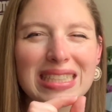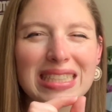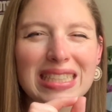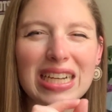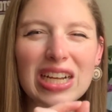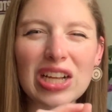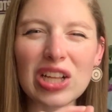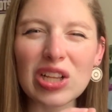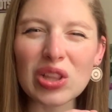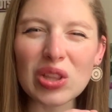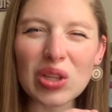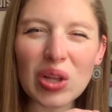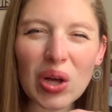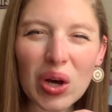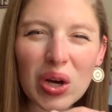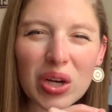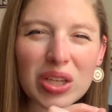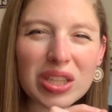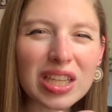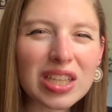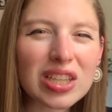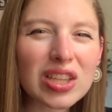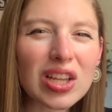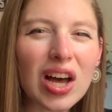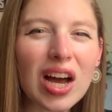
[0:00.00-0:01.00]
along
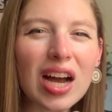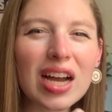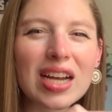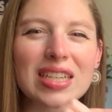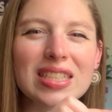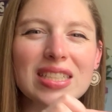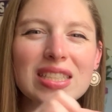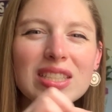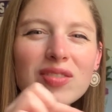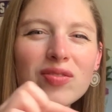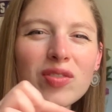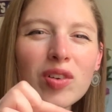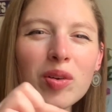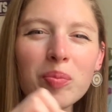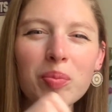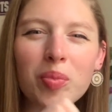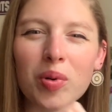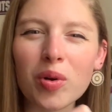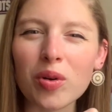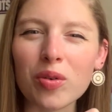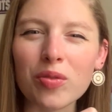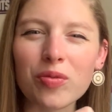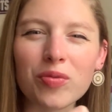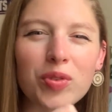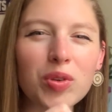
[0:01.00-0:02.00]
the lines of a
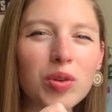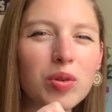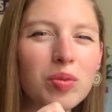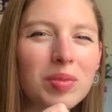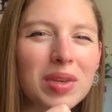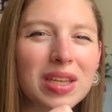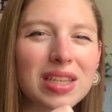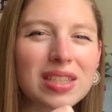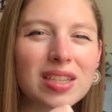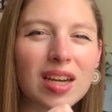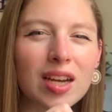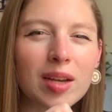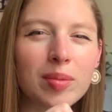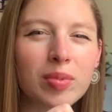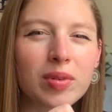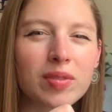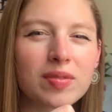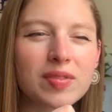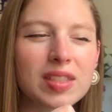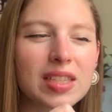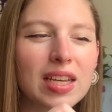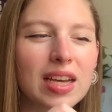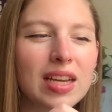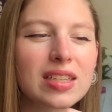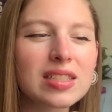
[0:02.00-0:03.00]
perfumey type of
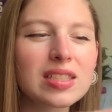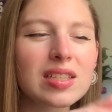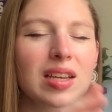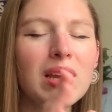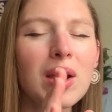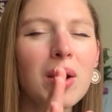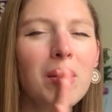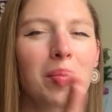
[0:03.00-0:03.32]
scent,